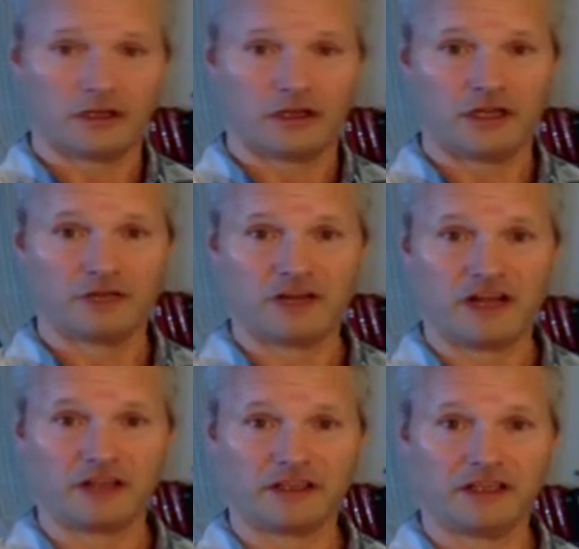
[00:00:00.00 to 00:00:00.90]
In
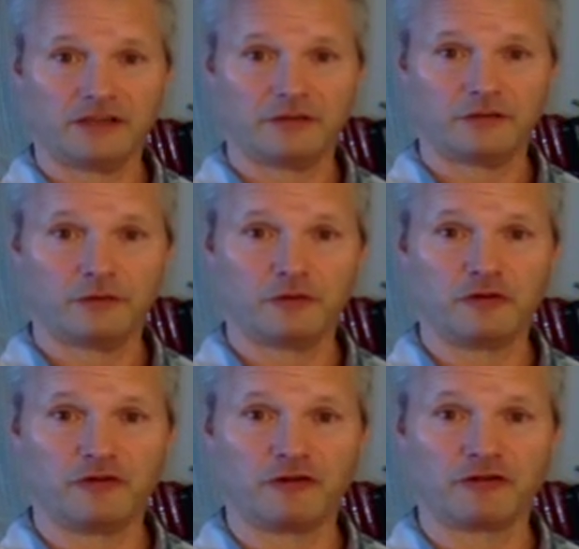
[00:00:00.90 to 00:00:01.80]
reality, we'll
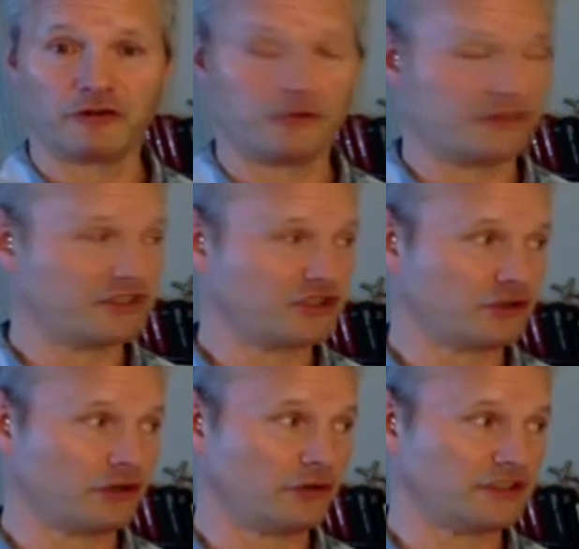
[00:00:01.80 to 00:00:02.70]
move over with the
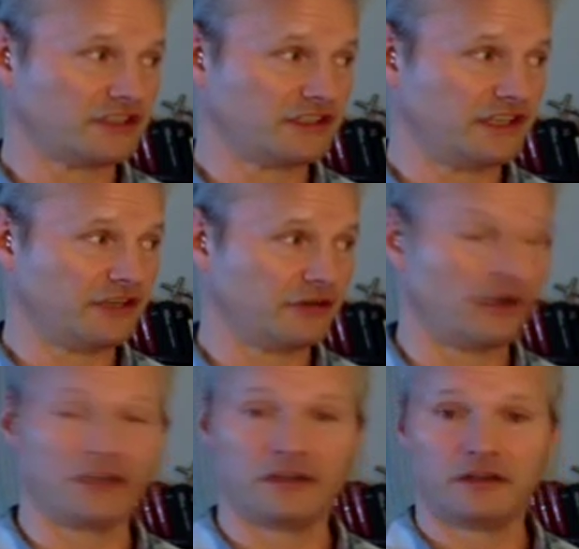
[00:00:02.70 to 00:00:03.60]
strong ones later
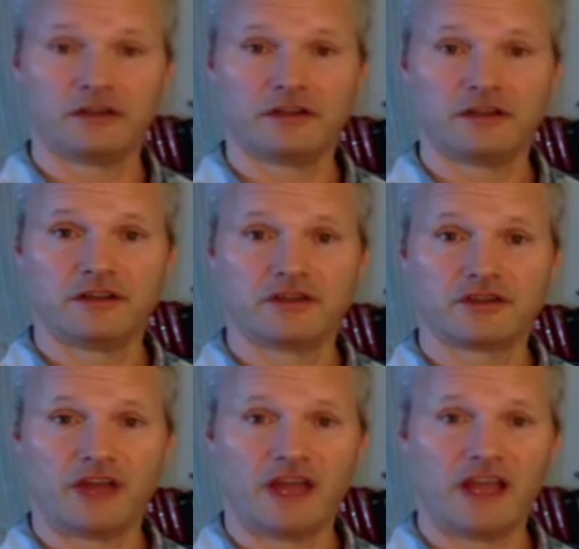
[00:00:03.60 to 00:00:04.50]
on.
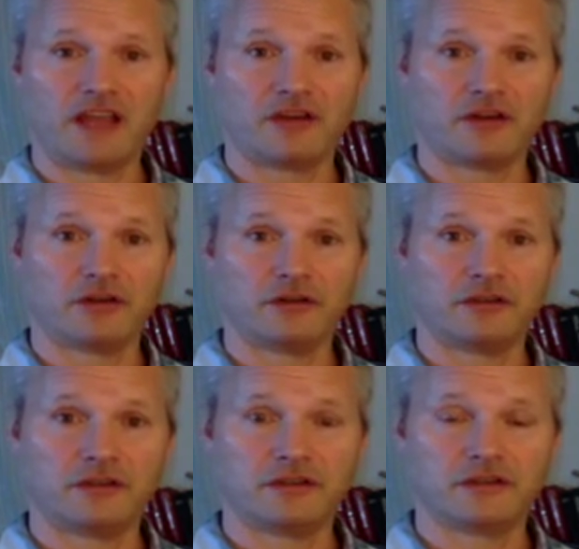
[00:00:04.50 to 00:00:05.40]
So A though,
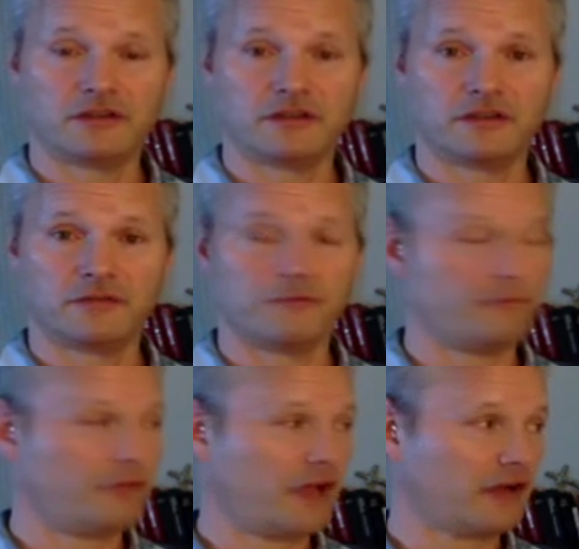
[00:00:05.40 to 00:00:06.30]

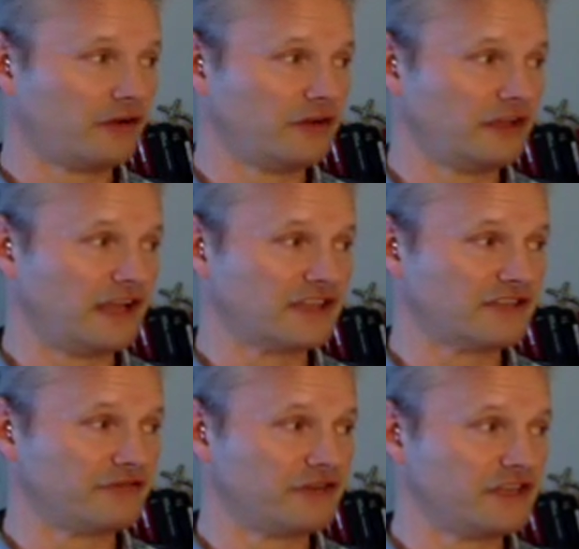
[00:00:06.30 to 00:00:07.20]
back on the
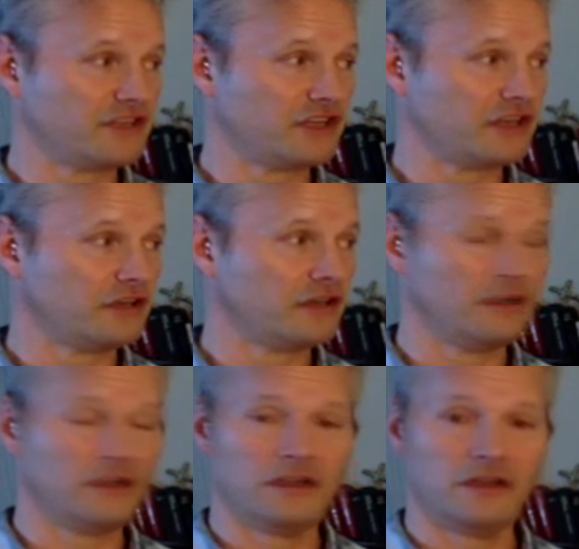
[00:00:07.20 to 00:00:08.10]
last phrase there,
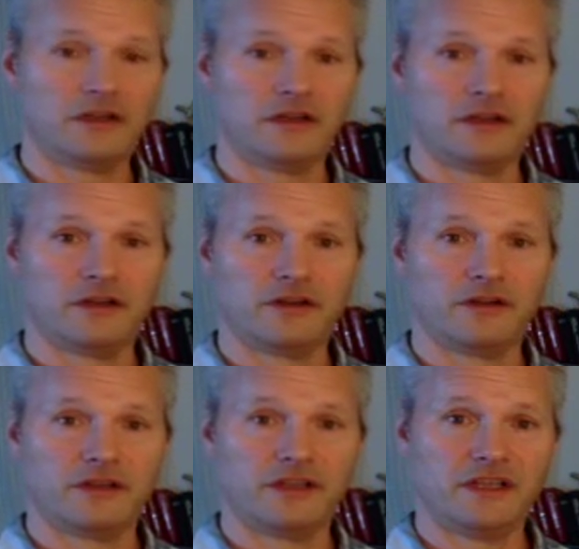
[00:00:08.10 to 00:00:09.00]

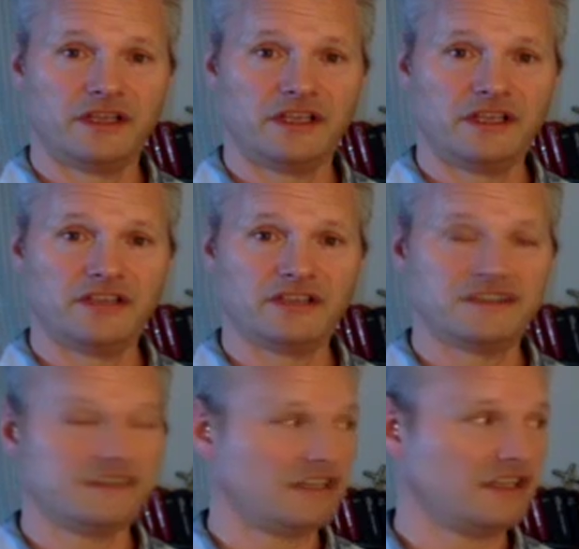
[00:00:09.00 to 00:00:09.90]
E
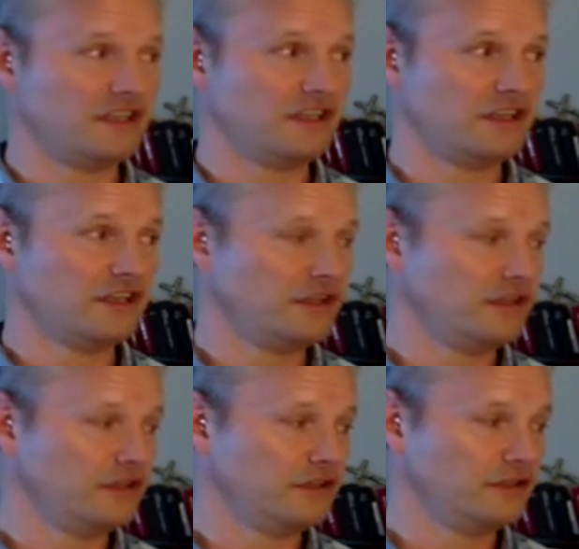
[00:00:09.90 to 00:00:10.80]
to D
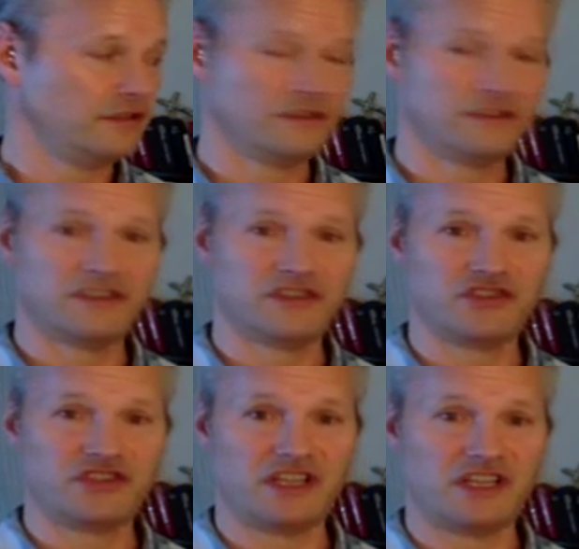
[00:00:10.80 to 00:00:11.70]
to
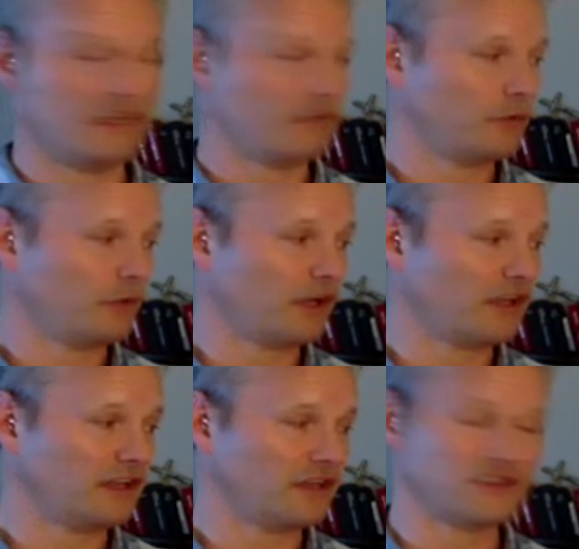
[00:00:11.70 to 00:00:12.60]
C, and we're
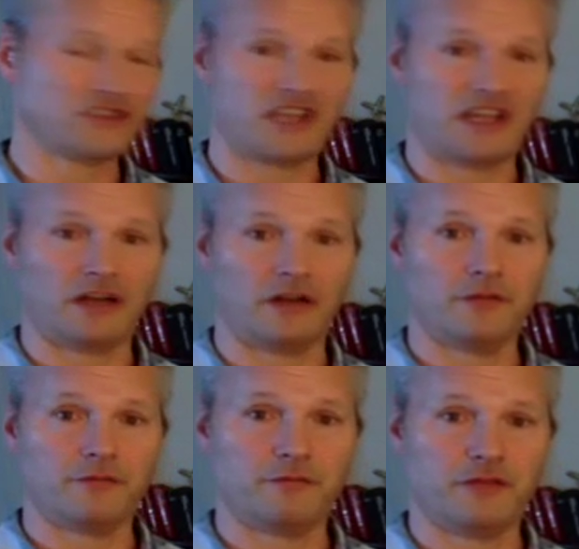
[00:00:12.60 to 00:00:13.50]
walking down the scale.
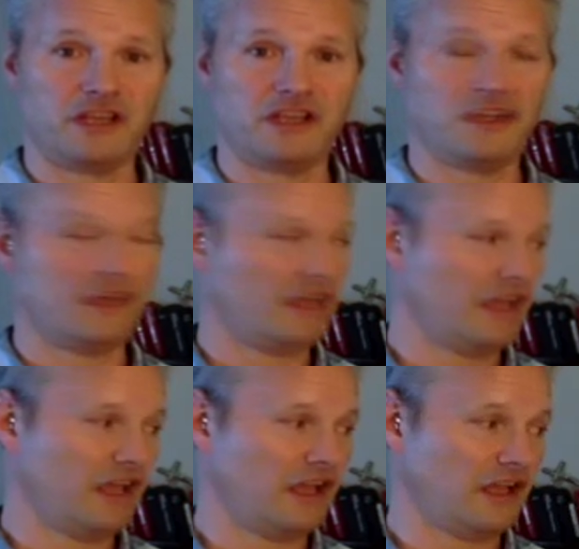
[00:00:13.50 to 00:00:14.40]
B, A,
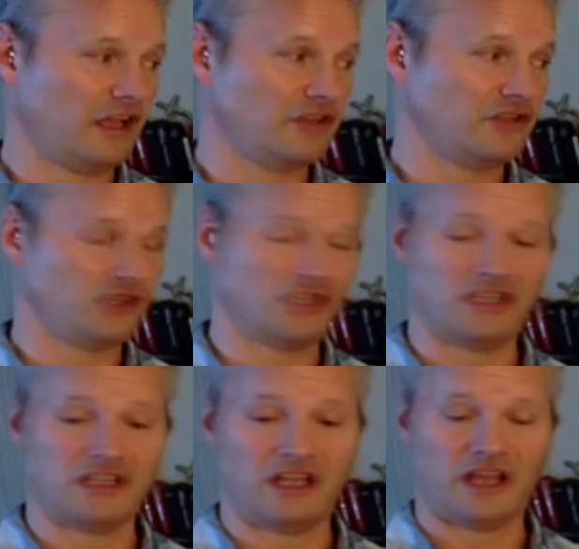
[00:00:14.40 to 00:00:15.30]
G,
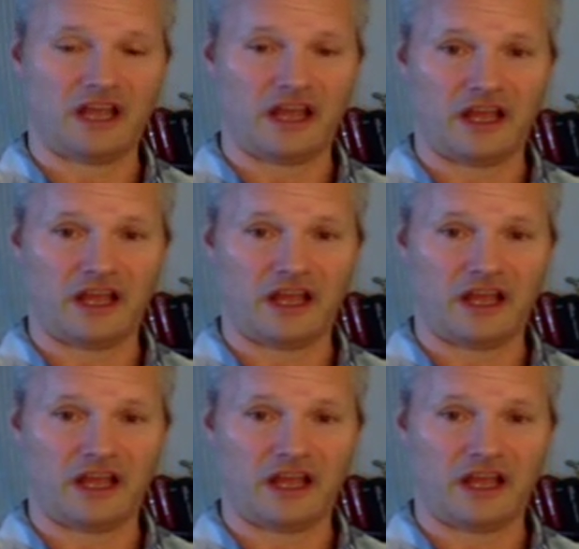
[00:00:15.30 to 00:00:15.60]
A.